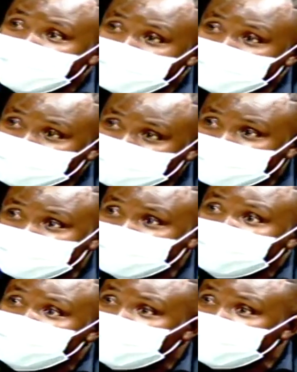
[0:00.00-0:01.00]
a
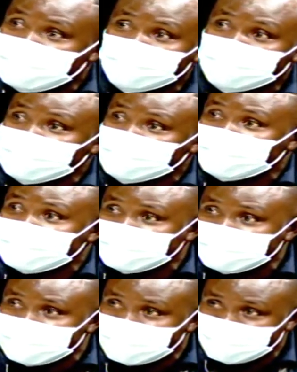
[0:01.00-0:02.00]
structure on how to ensure
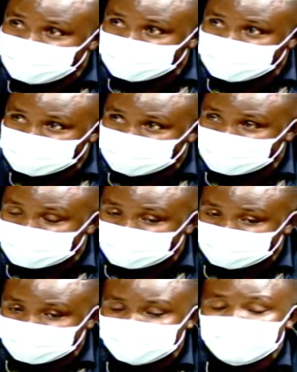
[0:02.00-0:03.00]
that they are rolling this one
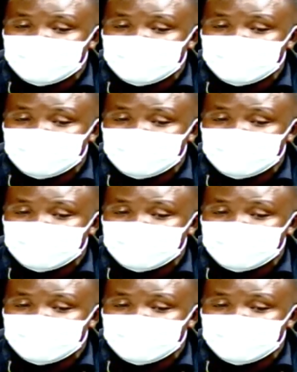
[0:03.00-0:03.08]
out.